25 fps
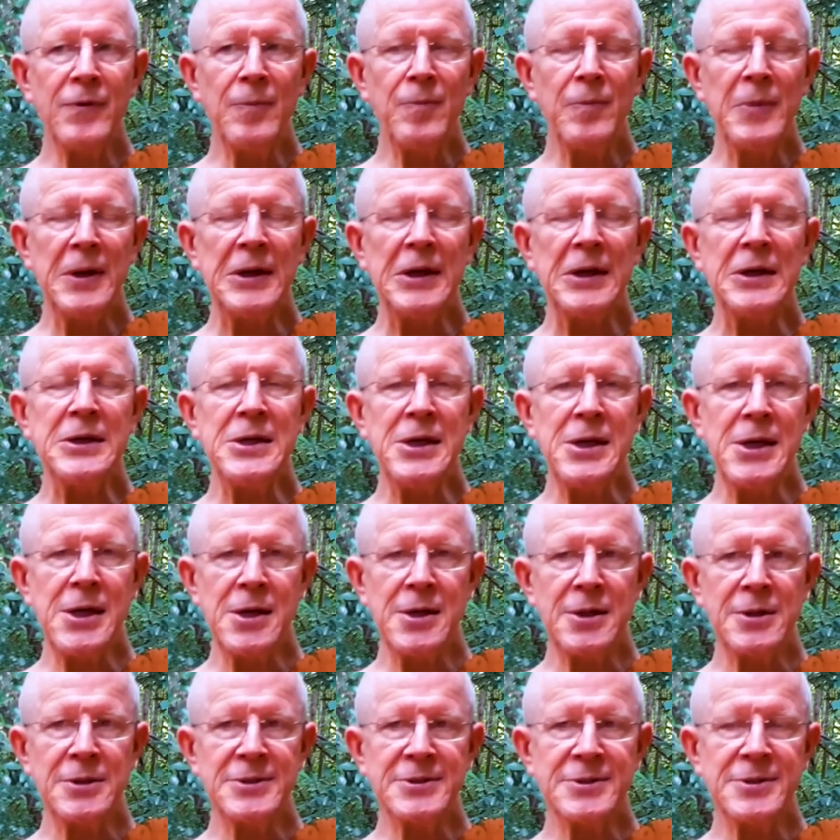many
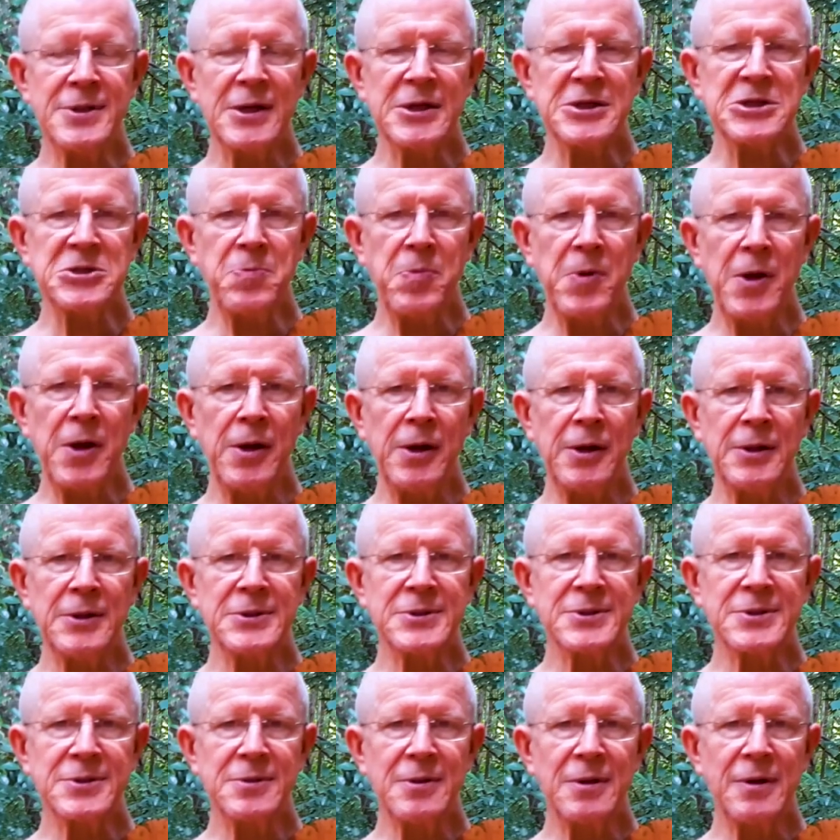years, the
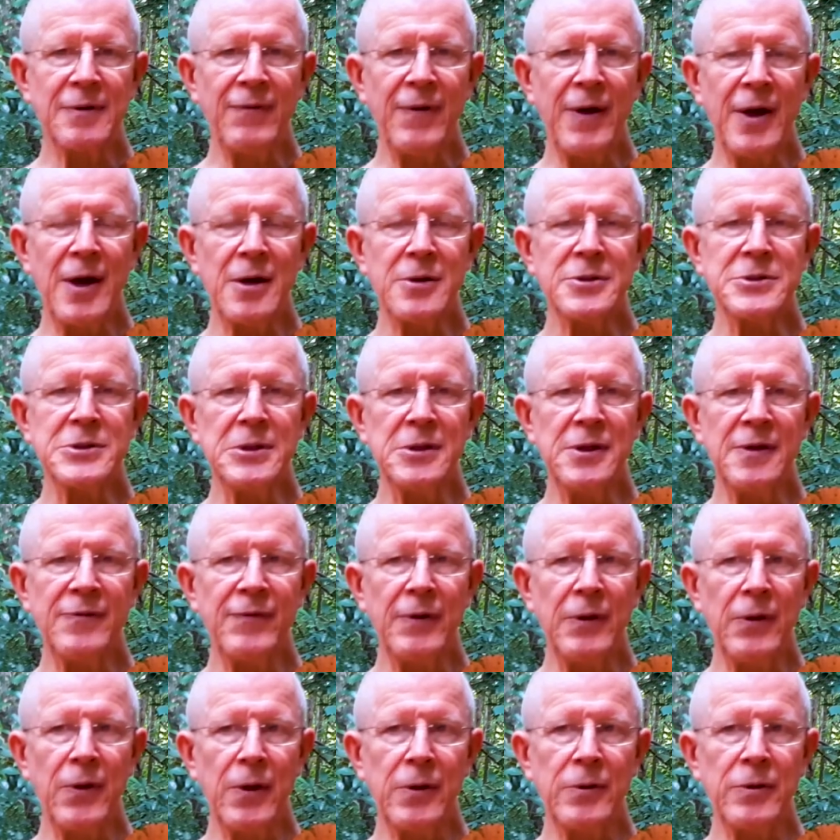experience of how to live
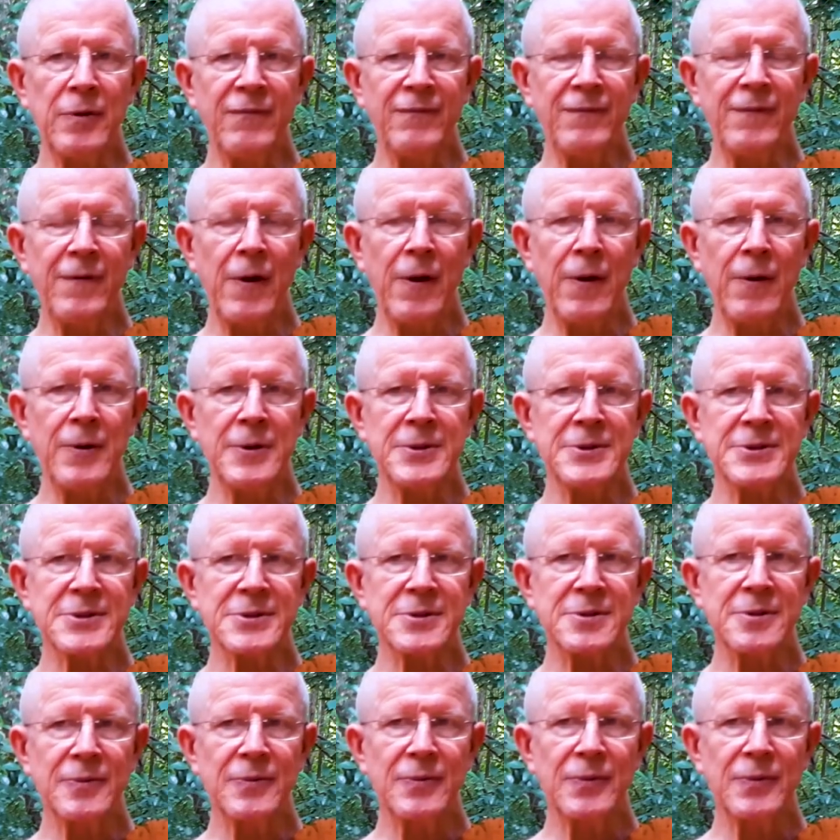alone in the forest.